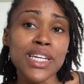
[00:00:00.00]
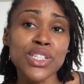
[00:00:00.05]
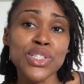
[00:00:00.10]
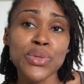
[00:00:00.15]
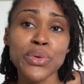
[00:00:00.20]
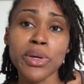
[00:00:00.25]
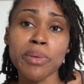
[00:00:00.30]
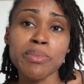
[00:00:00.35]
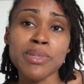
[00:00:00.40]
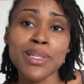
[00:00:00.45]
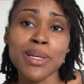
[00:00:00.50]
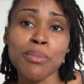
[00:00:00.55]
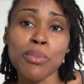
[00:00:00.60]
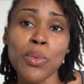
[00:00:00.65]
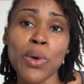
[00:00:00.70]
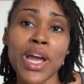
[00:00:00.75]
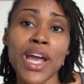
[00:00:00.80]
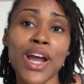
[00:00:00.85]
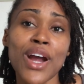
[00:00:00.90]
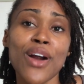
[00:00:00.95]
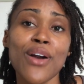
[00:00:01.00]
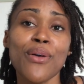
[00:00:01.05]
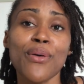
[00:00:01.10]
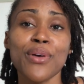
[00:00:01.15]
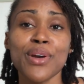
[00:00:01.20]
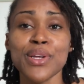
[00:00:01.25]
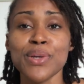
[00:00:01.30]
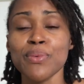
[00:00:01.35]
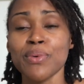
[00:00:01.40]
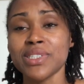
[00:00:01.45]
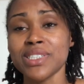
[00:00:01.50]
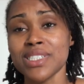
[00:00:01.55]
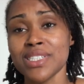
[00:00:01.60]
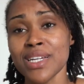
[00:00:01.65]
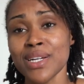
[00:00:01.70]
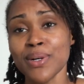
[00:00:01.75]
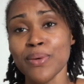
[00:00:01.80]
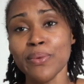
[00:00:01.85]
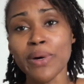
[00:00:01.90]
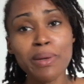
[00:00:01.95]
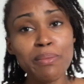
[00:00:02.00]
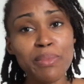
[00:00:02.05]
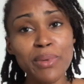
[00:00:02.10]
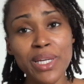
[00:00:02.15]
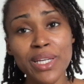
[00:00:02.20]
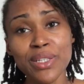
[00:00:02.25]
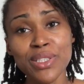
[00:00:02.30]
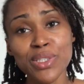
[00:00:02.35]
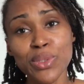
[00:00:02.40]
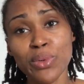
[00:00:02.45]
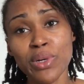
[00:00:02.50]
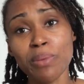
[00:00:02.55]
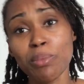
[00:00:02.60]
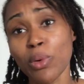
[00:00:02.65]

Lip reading: trip somewhere, or you want to take a 1-week trip,